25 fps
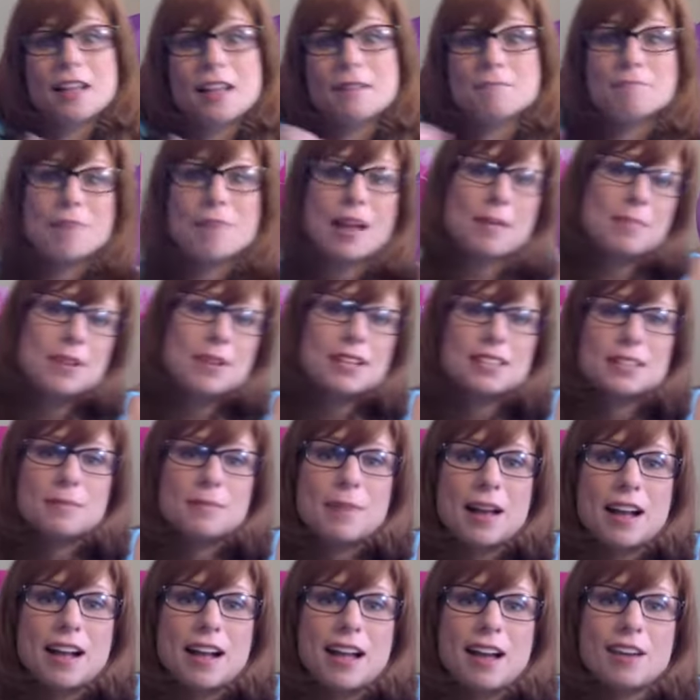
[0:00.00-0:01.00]
Maybe it's
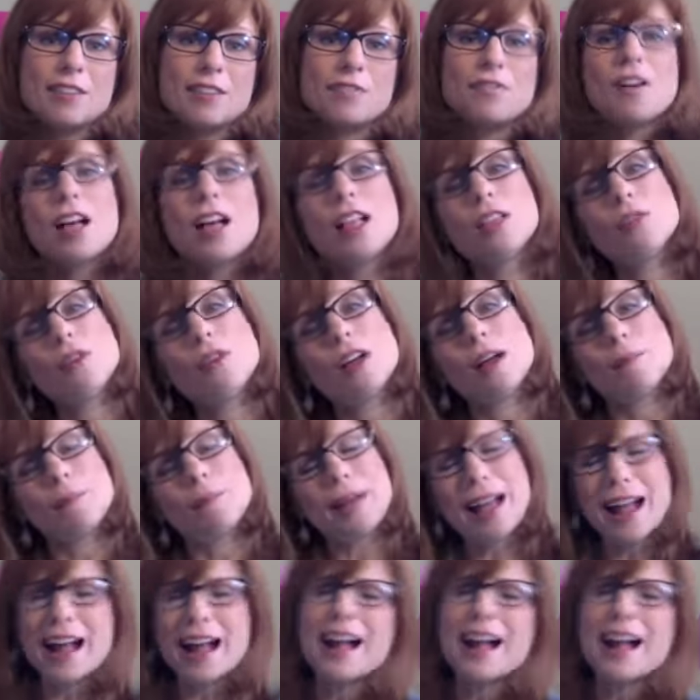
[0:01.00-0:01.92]
about how to follow up.